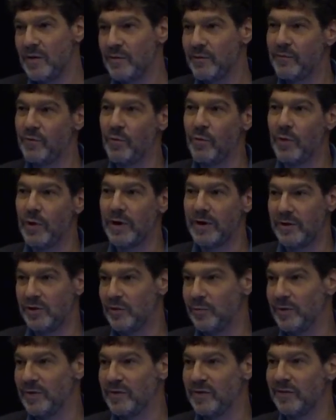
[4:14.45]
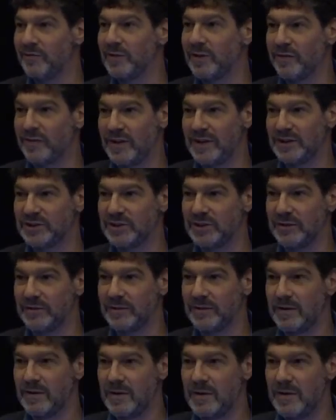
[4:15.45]
for human civilization.
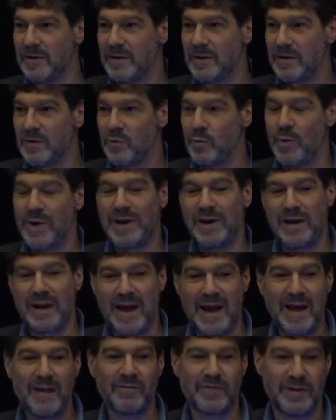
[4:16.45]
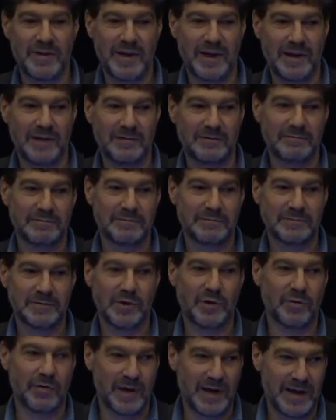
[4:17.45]
We navigate
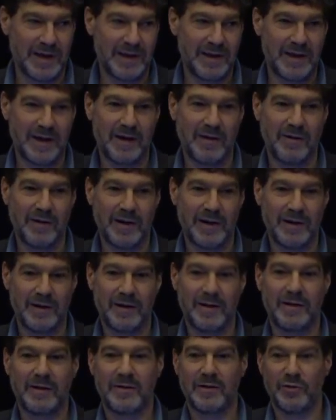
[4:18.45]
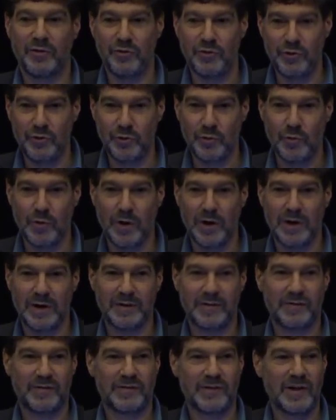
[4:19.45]
gray area,
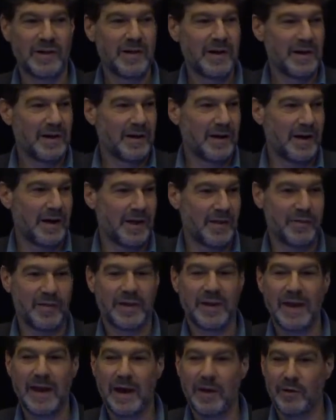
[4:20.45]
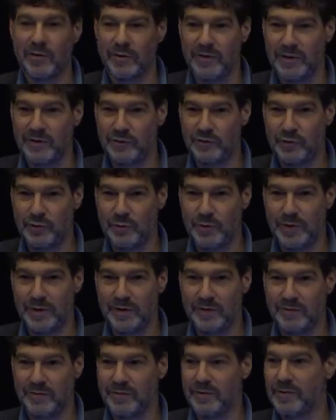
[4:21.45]
nuance, the
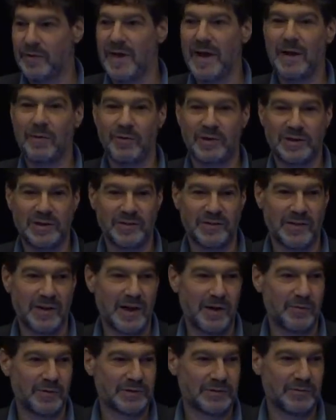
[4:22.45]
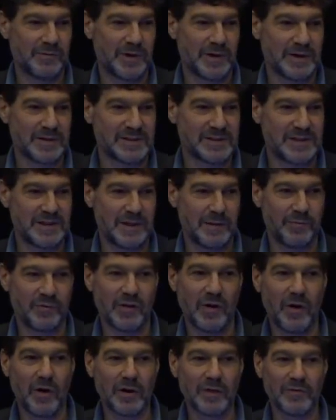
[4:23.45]
counterintuitive, that which is not what it seems.
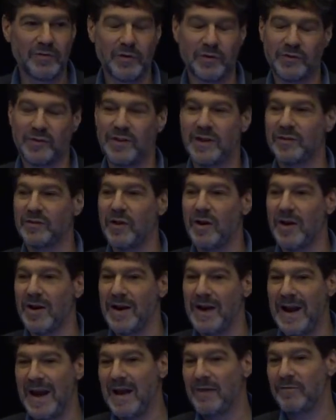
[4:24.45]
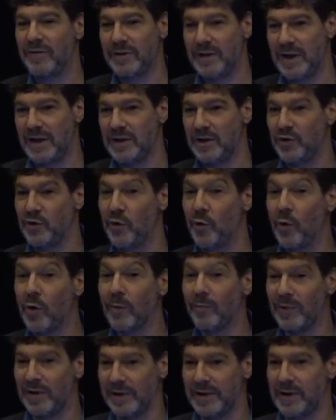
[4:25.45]
All of those things are navigated
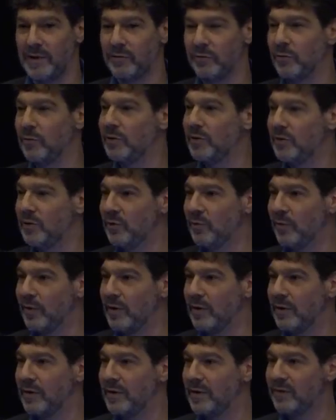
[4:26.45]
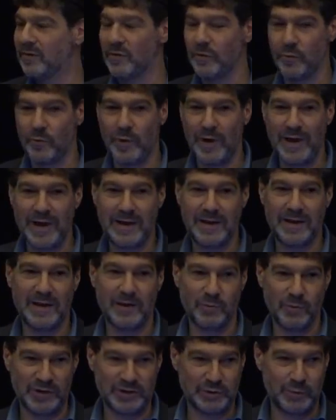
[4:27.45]
normally through humor. It's a way
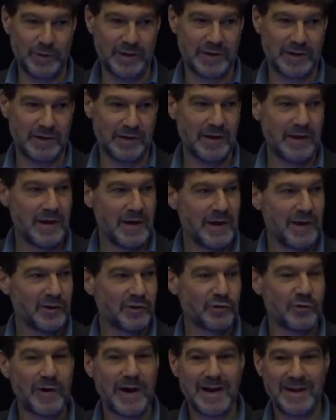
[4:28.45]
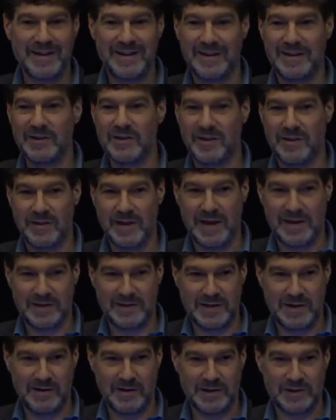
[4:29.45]
in which we can tread into that
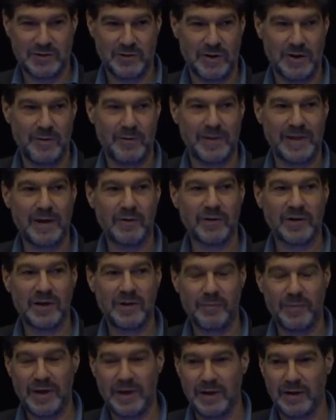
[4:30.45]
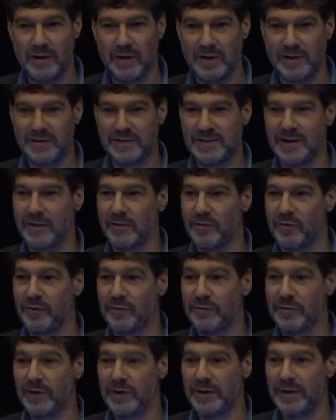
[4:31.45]
territory without committing ourselves
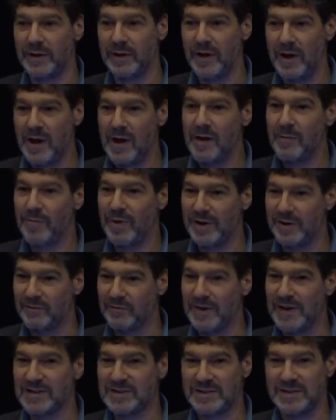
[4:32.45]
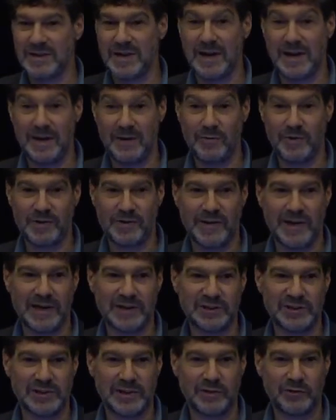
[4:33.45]
fully, but investigating what's
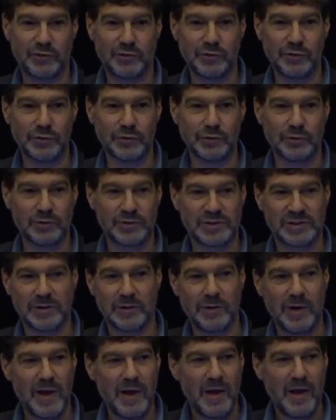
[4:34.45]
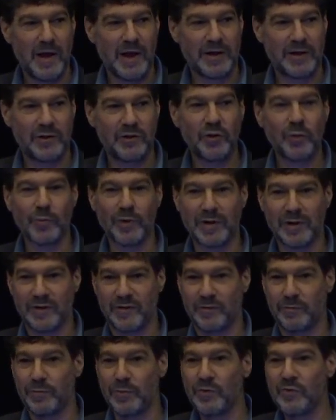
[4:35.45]
actually true. So a
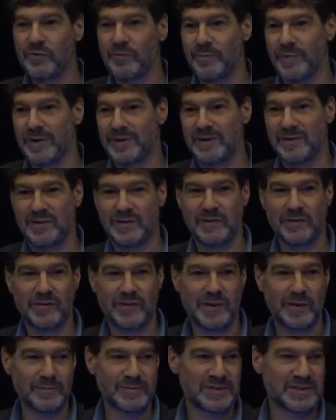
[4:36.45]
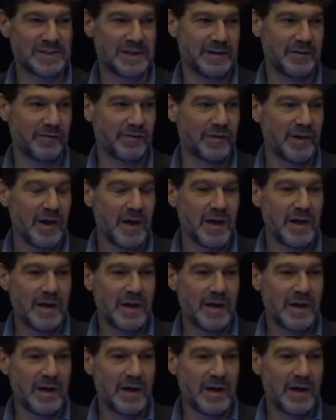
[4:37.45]
humorless movement is in some sense